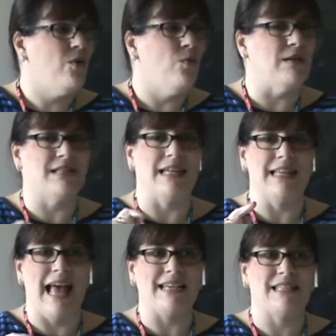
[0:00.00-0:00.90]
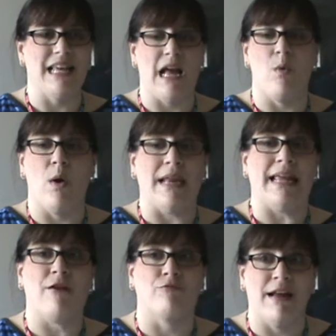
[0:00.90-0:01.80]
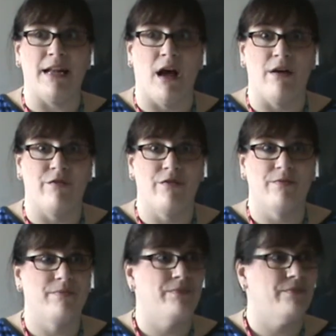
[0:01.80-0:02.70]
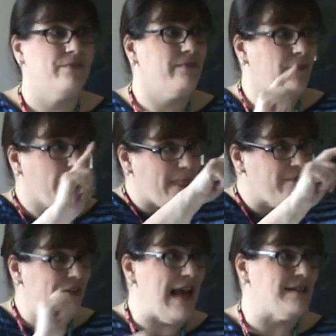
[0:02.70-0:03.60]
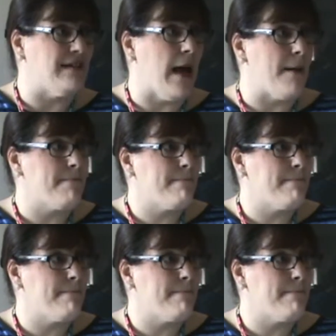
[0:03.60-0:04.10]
What's the next thing want to get rid of? Vanessa?